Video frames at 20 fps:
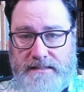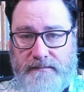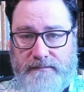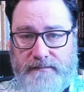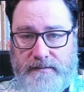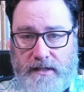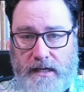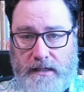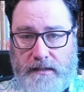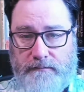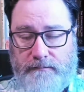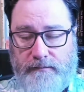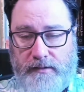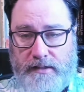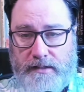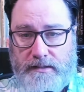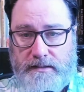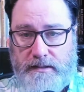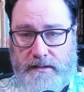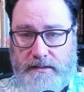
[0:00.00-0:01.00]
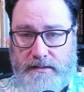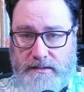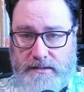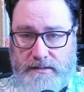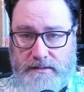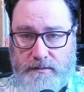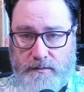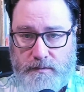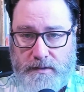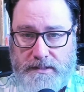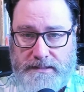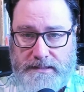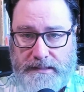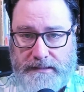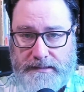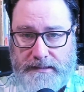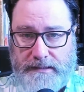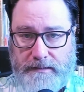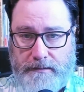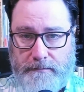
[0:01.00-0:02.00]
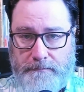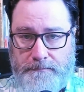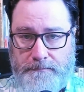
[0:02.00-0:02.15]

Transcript: of conflict in storytelling.